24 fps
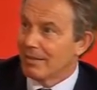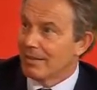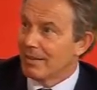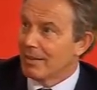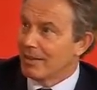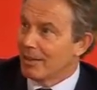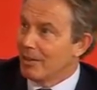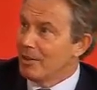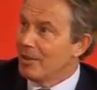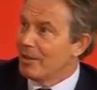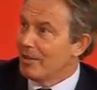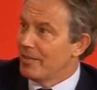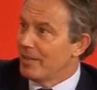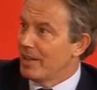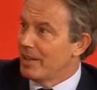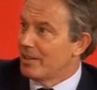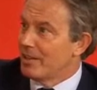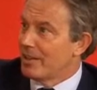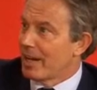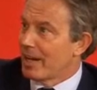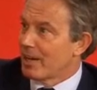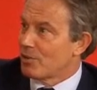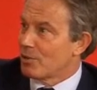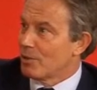including the
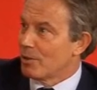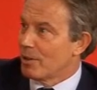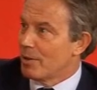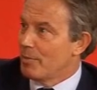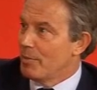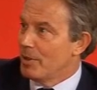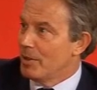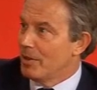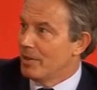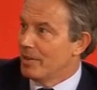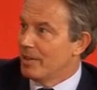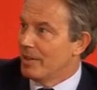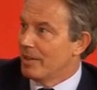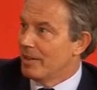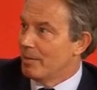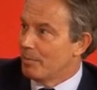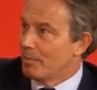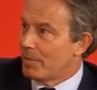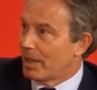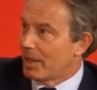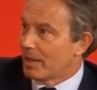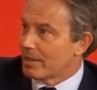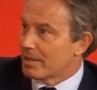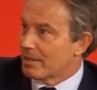international community
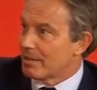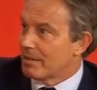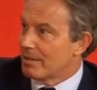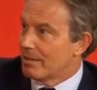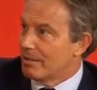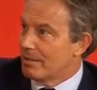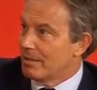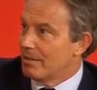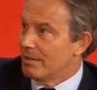that passed